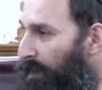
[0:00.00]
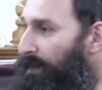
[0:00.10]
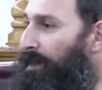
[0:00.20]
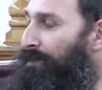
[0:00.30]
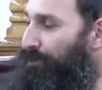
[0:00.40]

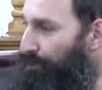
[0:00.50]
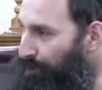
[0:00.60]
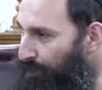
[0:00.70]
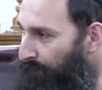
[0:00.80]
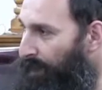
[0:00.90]
he has to do
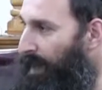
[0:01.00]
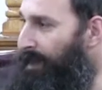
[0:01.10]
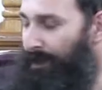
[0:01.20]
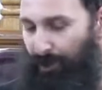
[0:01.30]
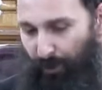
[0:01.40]
tshuva,
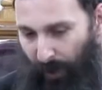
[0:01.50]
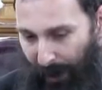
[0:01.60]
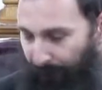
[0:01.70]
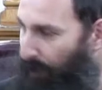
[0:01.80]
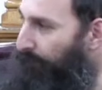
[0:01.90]
he has to
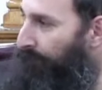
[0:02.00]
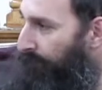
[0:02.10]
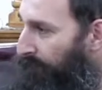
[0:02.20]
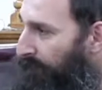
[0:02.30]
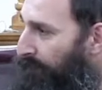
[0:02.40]
wipe off
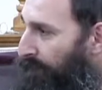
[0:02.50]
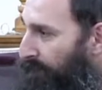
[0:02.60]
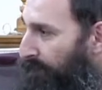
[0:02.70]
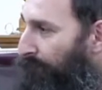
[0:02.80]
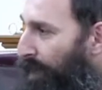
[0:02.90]

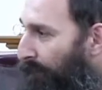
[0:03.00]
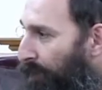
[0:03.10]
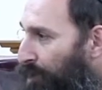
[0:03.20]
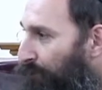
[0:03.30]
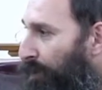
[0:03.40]
this
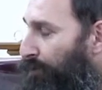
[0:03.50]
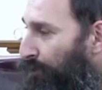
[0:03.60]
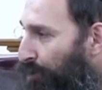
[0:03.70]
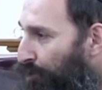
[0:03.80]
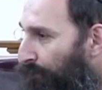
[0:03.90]
blemish by
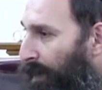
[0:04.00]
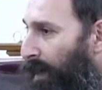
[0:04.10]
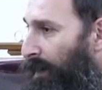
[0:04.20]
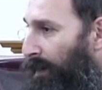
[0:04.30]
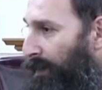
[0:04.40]
doing
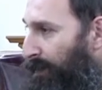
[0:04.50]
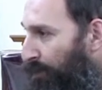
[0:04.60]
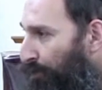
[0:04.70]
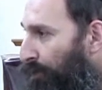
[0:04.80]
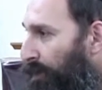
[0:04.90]
tshuva and
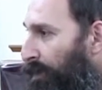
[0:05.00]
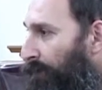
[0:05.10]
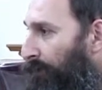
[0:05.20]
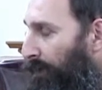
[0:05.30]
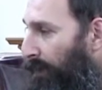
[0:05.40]

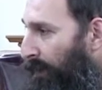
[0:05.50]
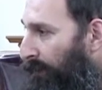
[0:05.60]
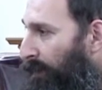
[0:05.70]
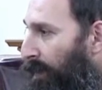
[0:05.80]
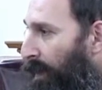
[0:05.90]

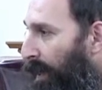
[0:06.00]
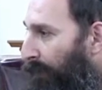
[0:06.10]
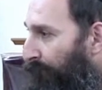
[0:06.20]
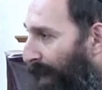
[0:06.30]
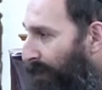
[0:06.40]
yisurim
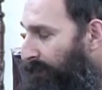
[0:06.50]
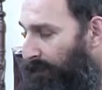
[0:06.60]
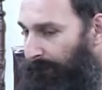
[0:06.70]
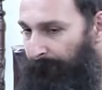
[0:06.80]
and fasting.